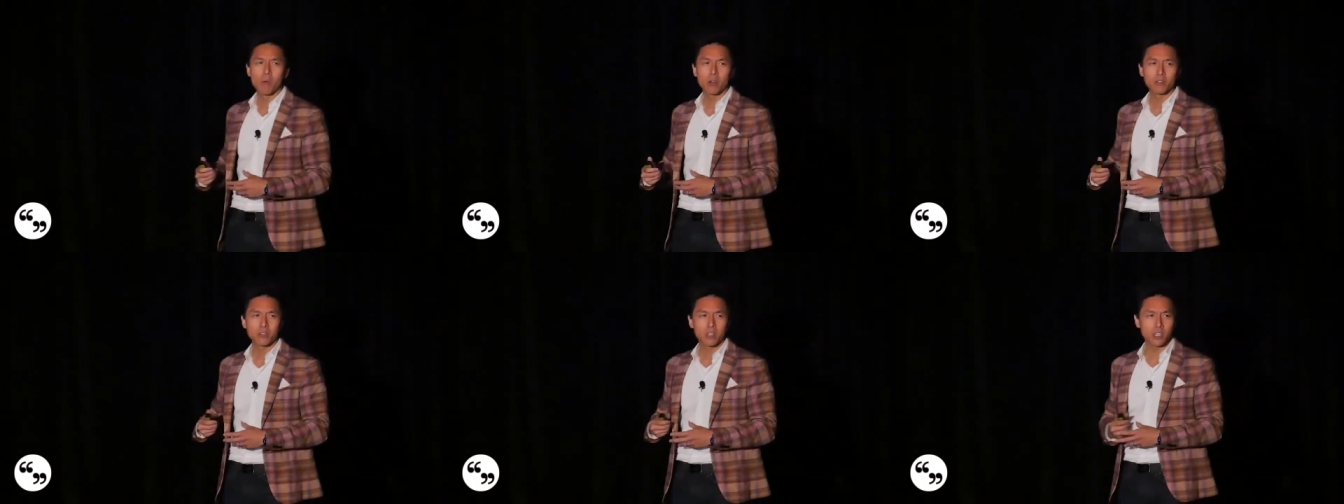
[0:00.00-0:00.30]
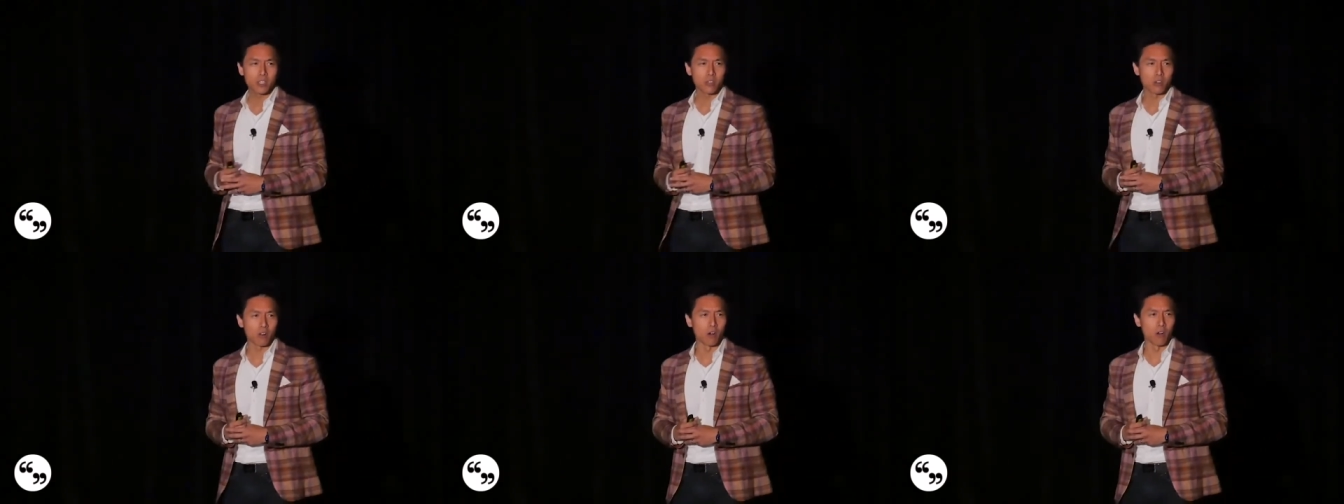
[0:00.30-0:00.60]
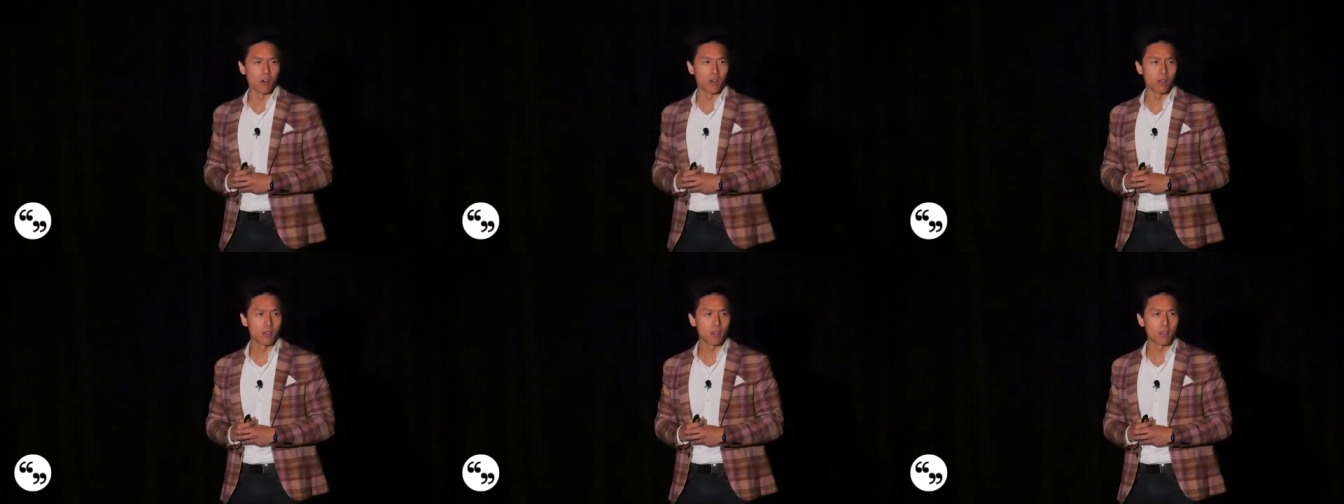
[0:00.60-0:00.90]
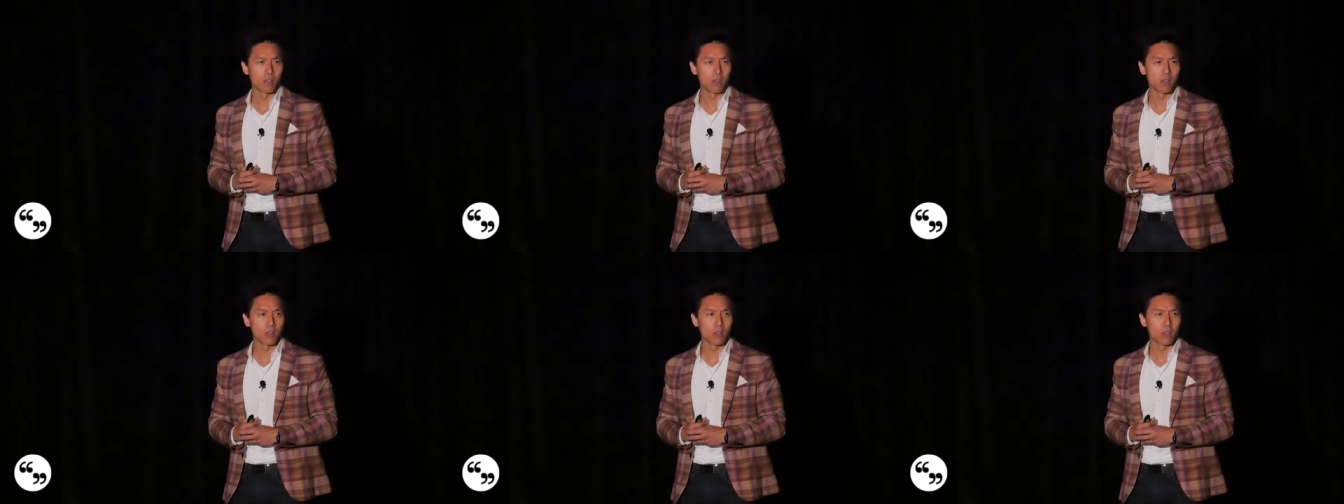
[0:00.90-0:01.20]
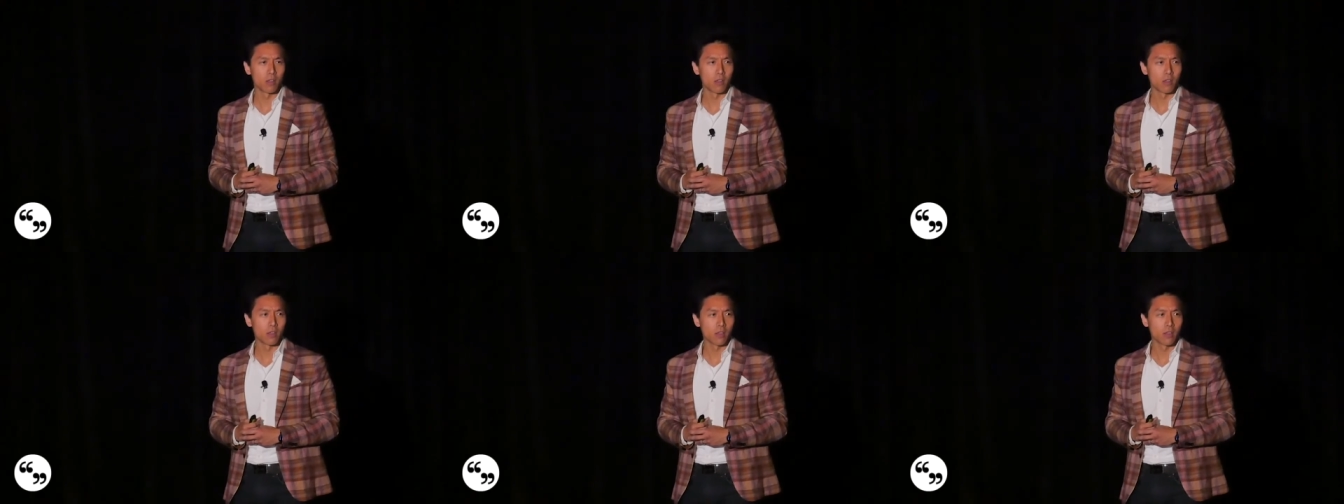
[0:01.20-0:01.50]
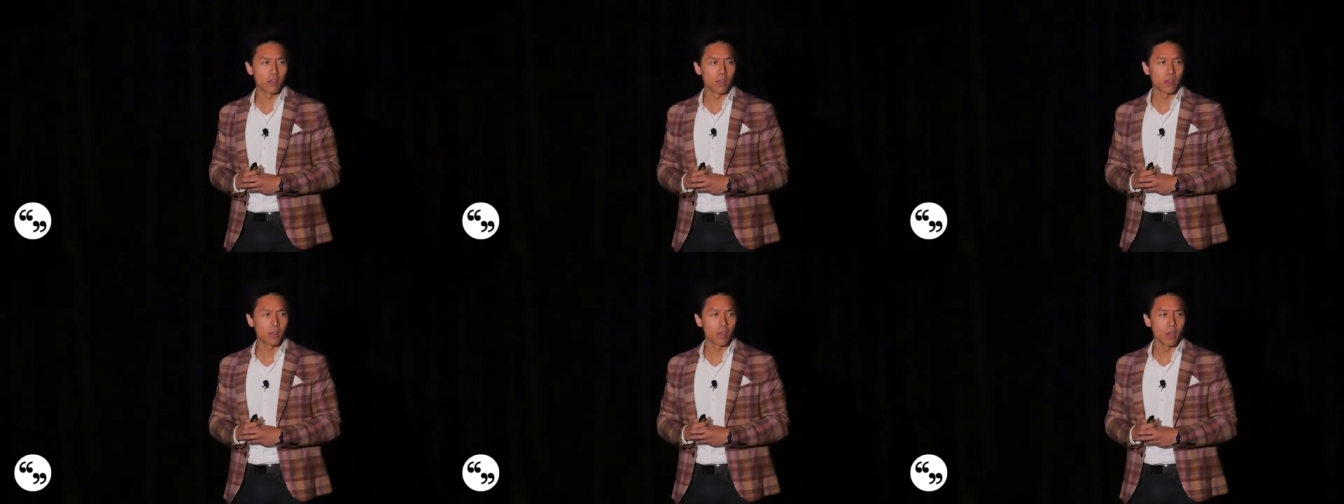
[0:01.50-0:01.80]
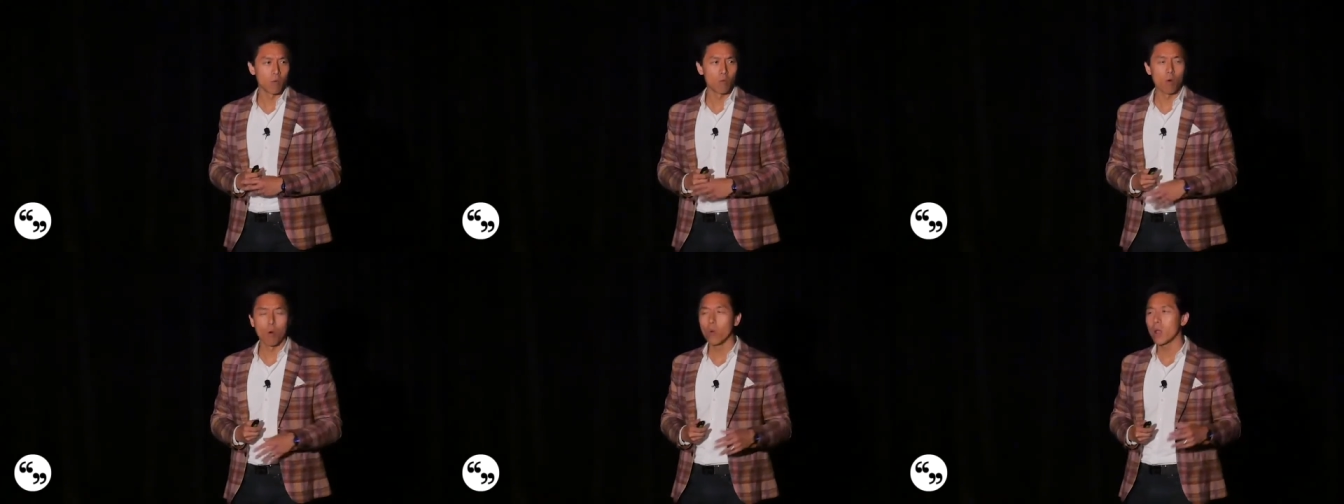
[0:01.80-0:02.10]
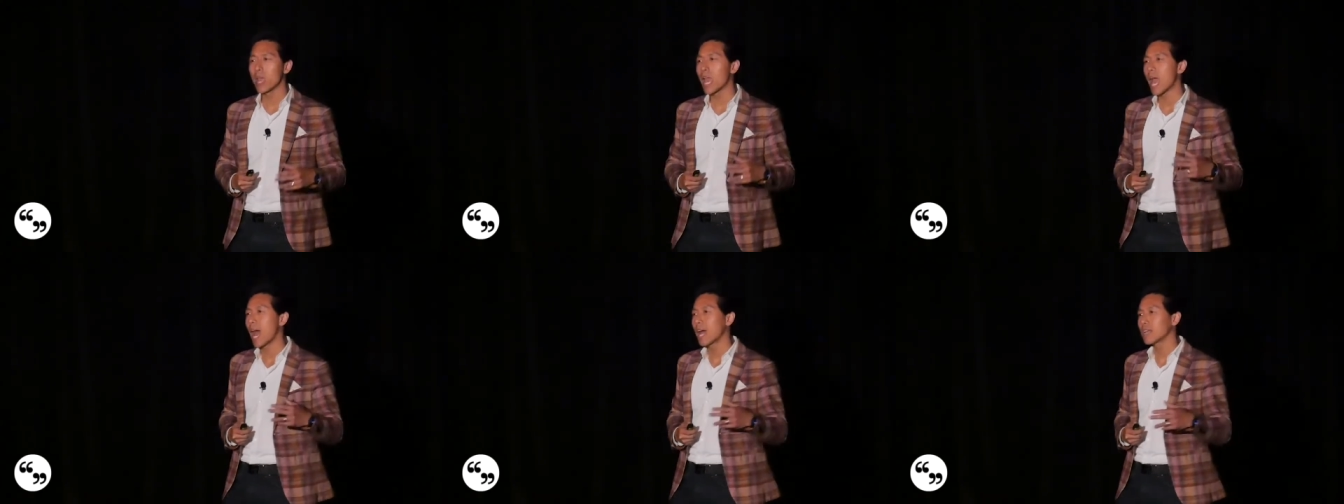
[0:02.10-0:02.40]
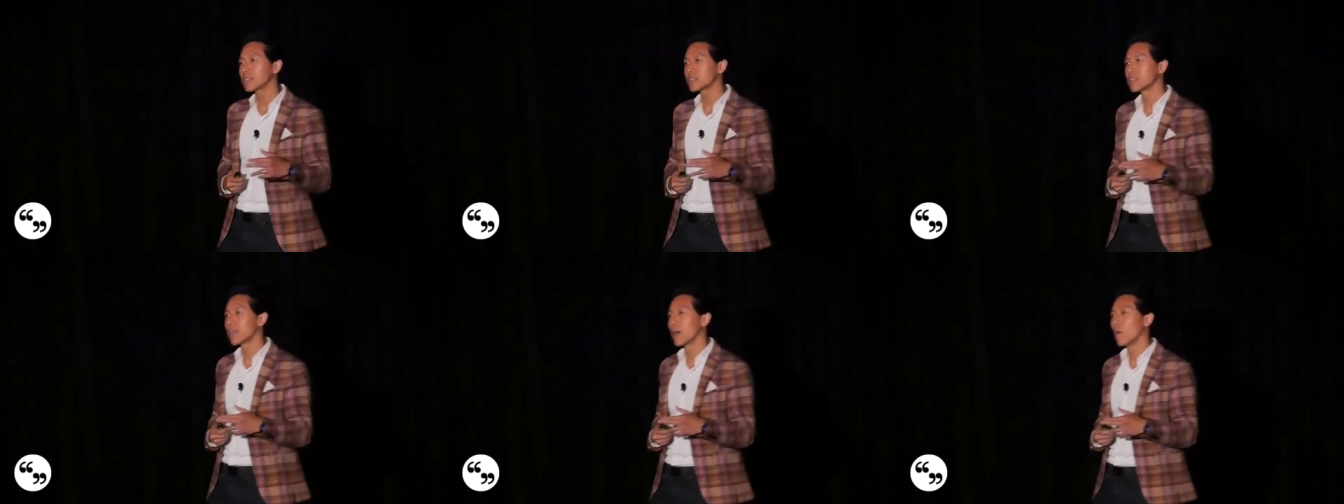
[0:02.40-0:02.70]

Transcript: about digital. When we ask